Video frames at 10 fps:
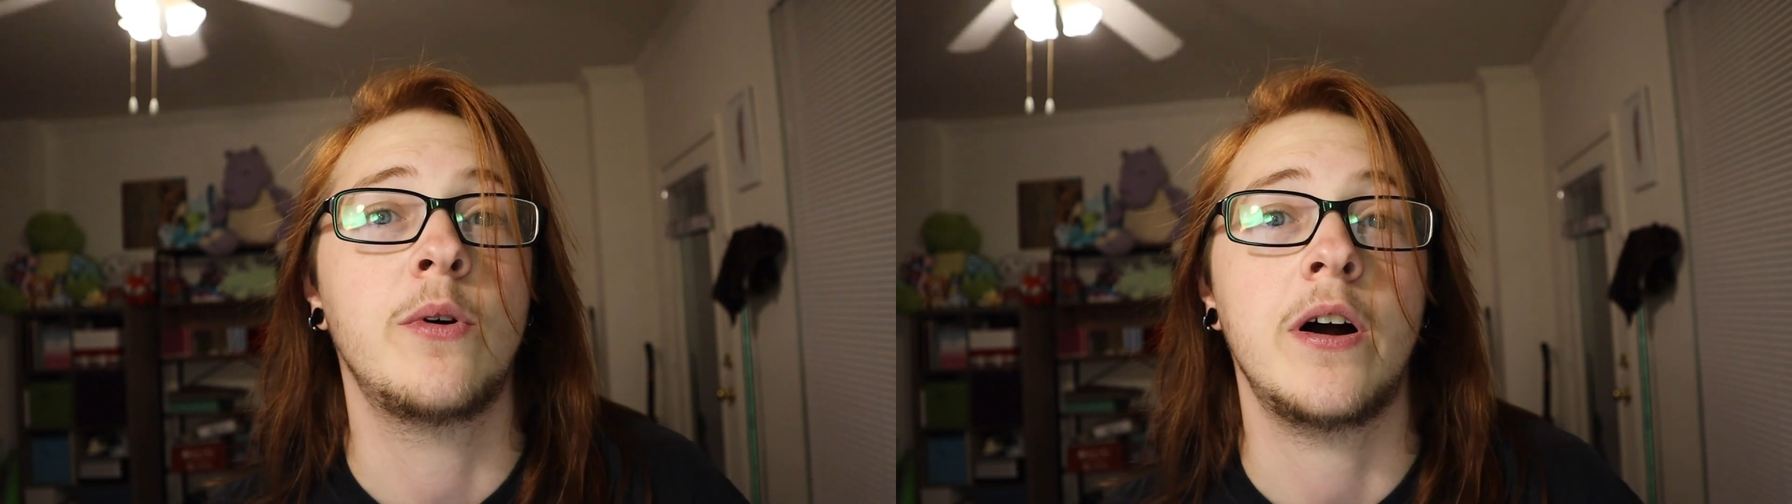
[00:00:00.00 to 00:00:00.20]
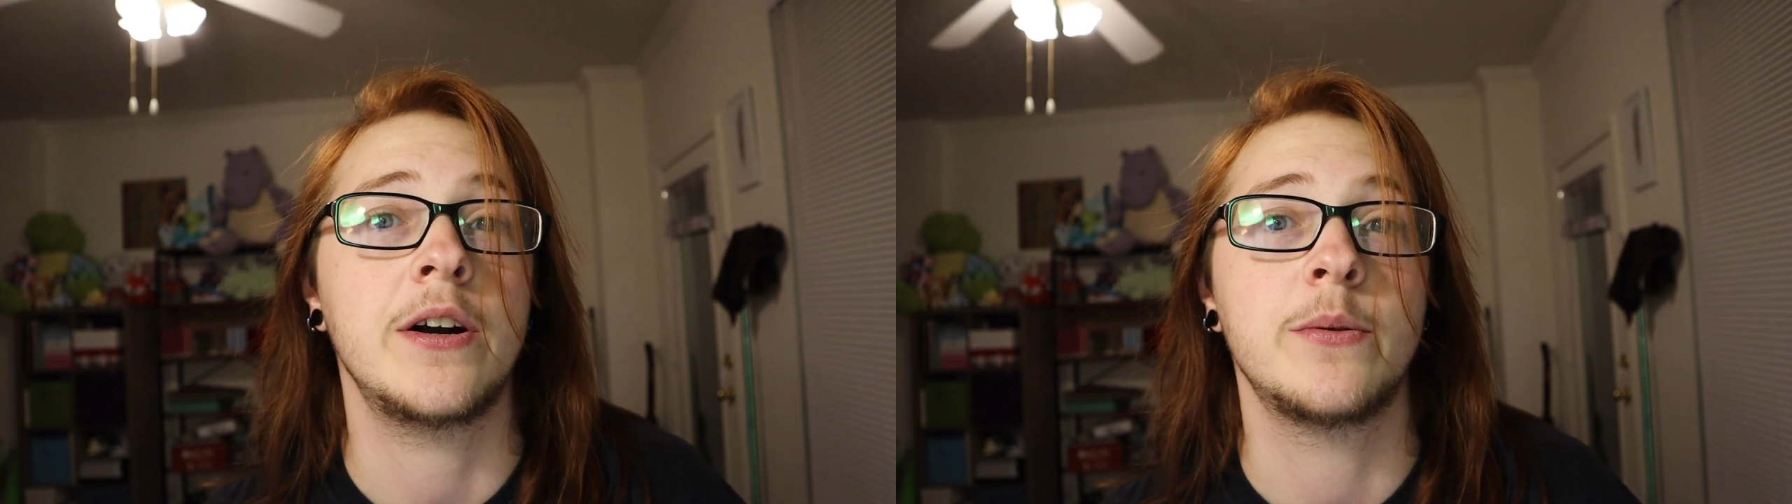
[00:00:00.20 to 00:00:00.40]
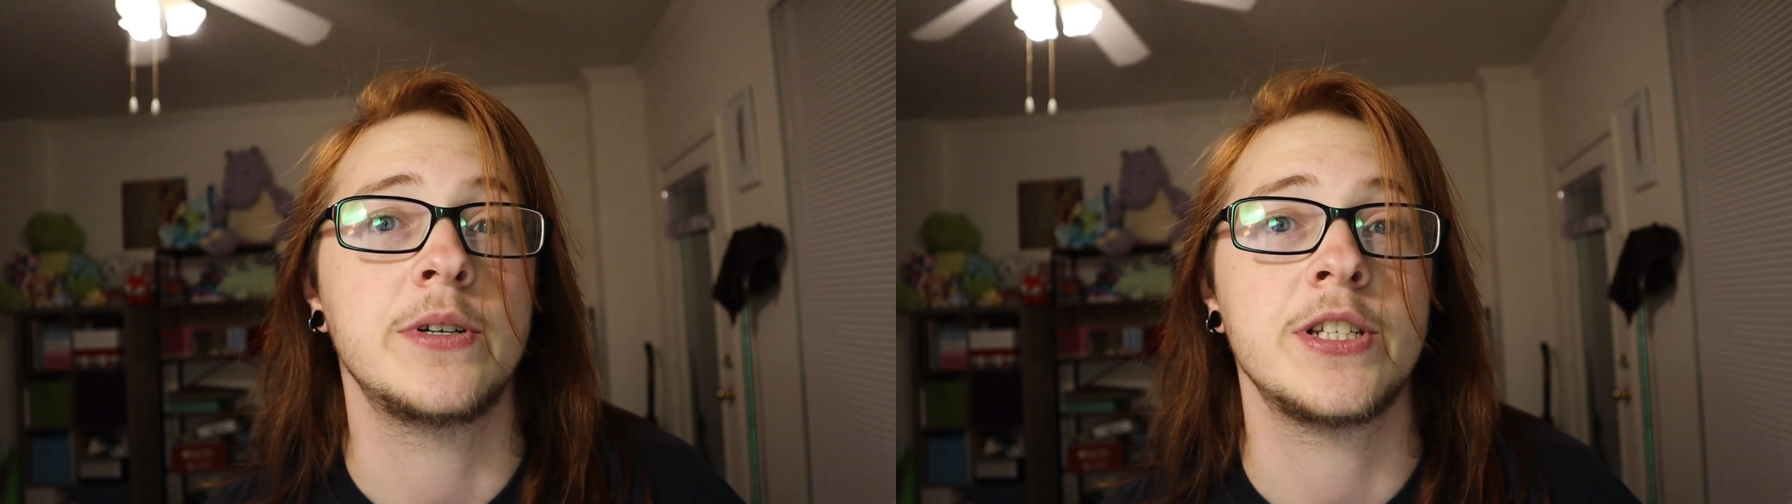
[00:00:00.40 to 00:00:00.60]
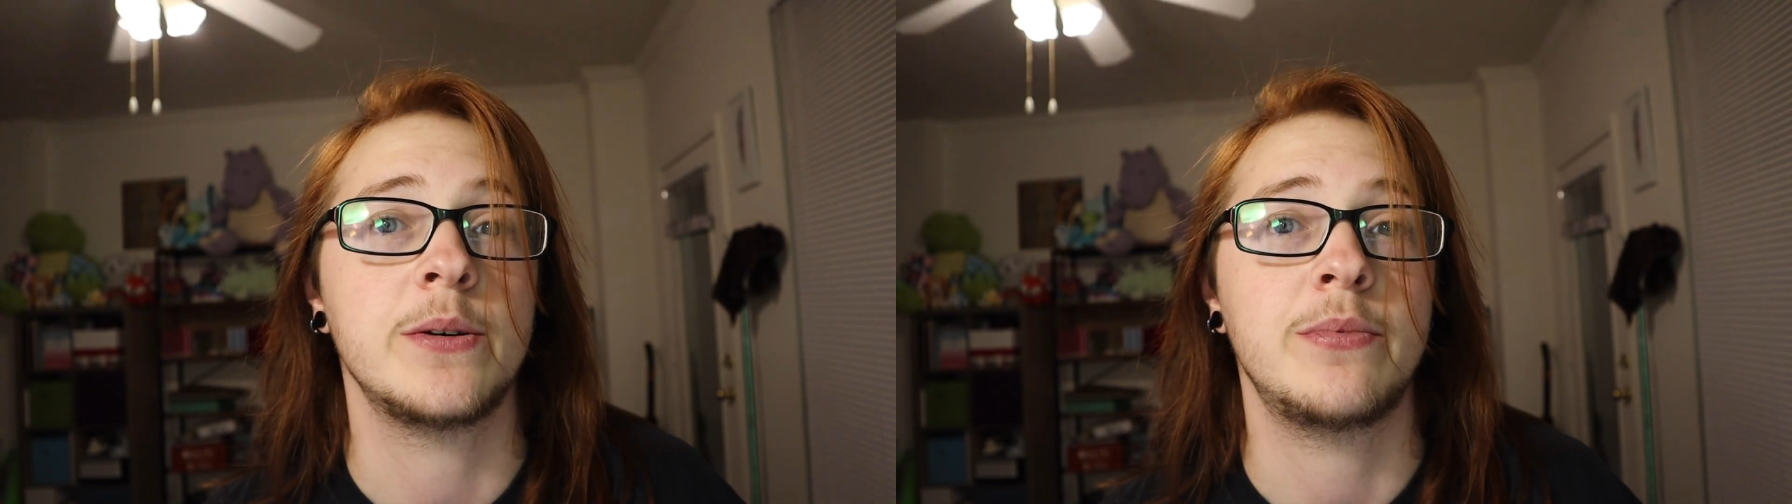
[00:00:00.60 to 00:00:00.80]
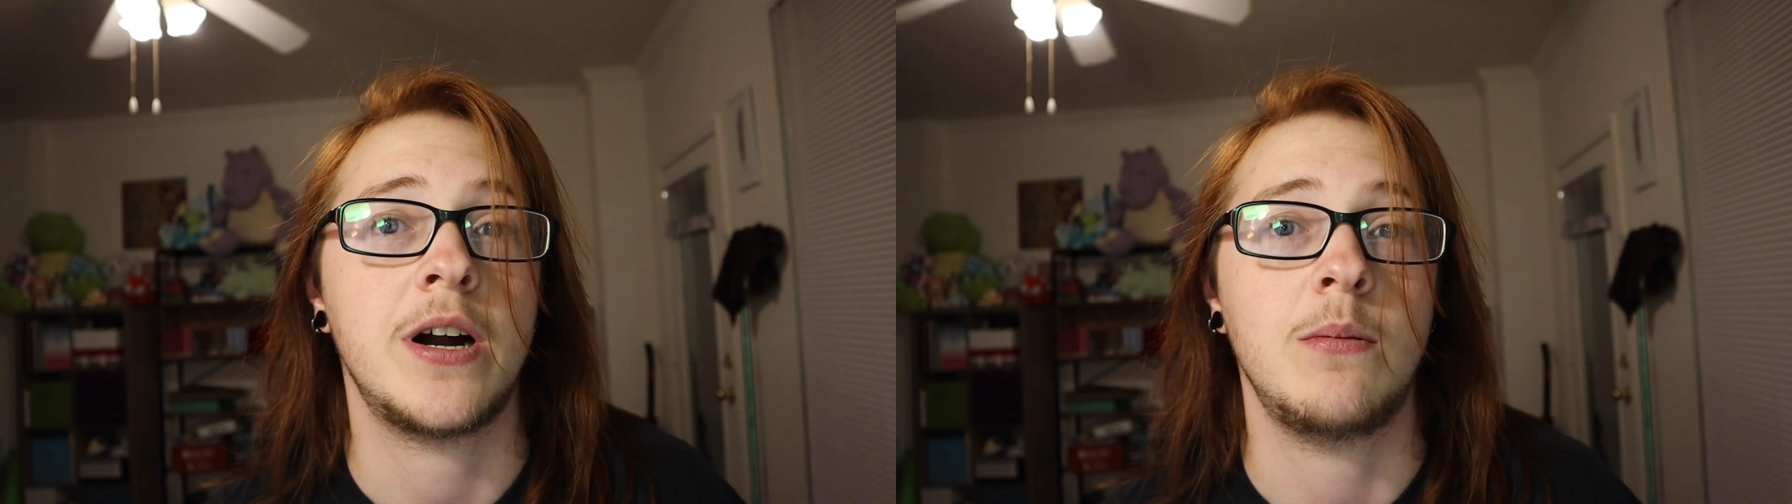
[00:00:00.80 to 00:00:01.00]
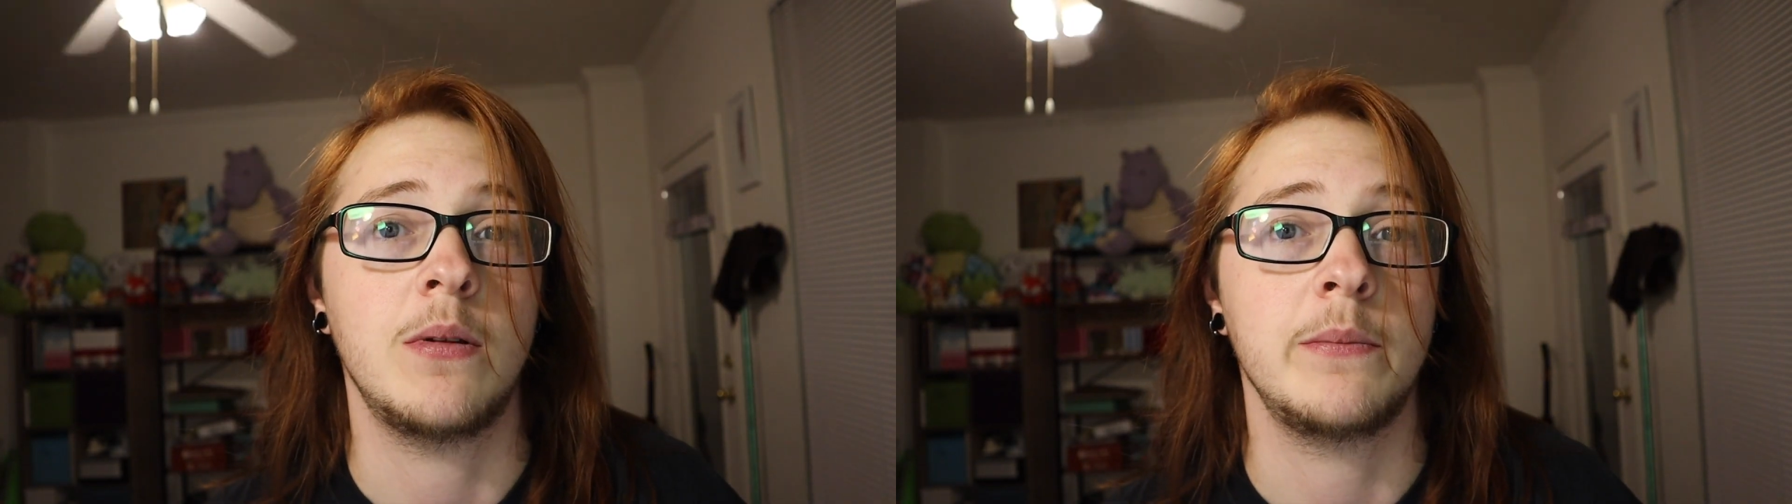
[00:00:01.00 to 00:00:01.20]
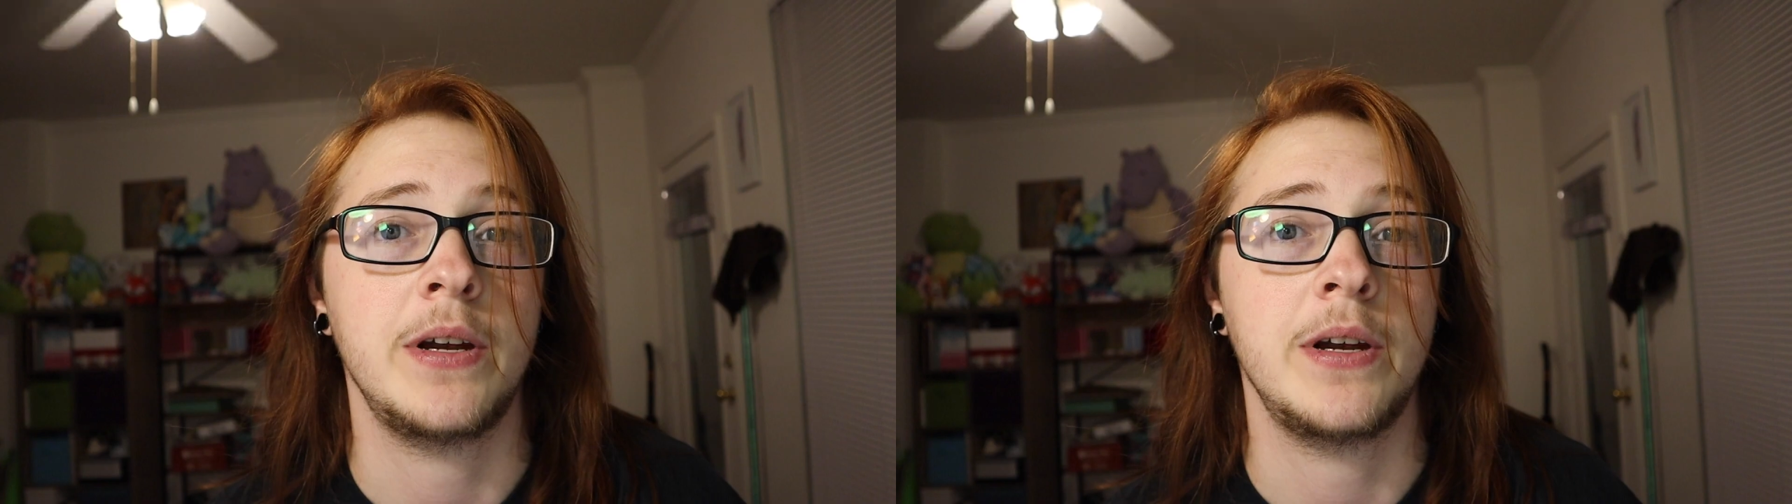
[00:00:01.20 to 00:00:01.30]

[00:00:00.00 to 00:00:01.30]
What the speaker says: water was the problem